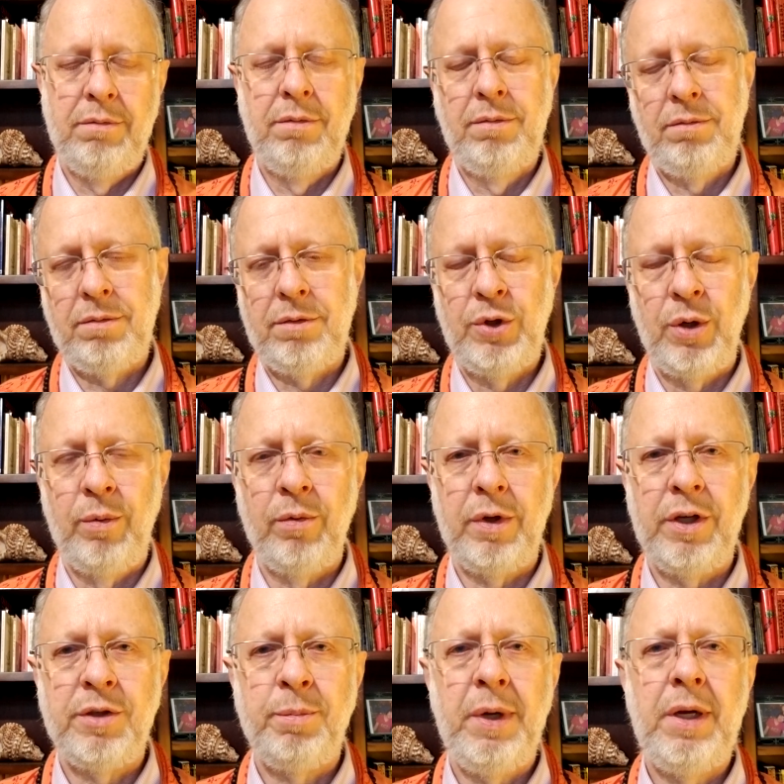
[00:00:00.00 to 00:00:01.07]
generally
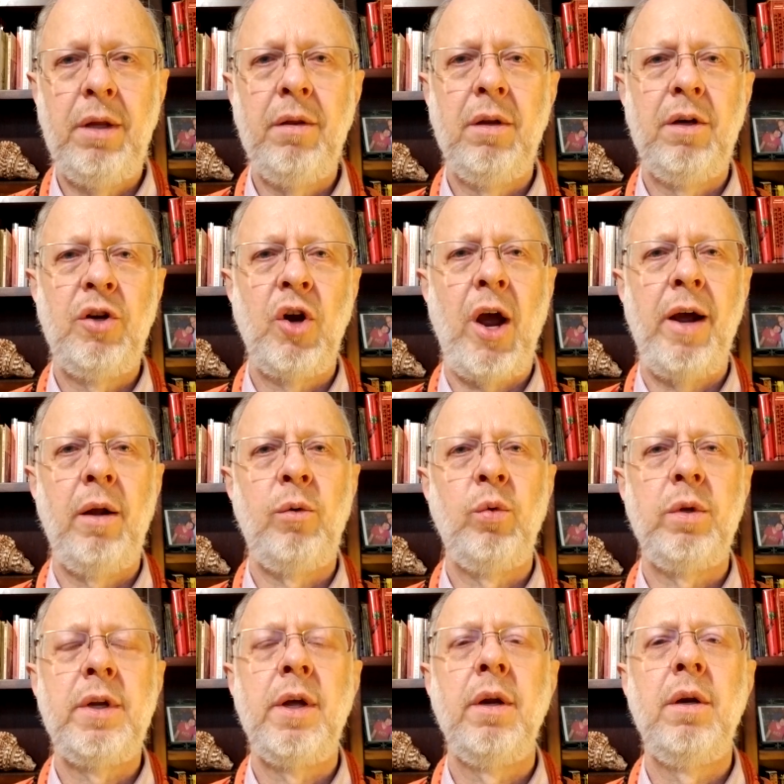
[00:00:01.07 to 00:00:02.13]
speaking, the child will
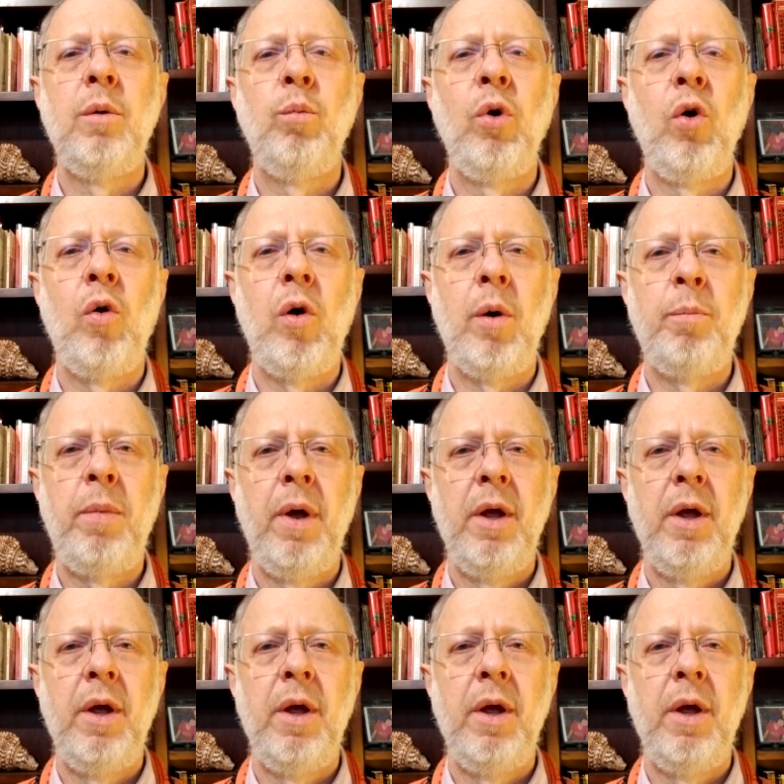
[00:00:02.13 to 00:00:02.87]
tend to grow up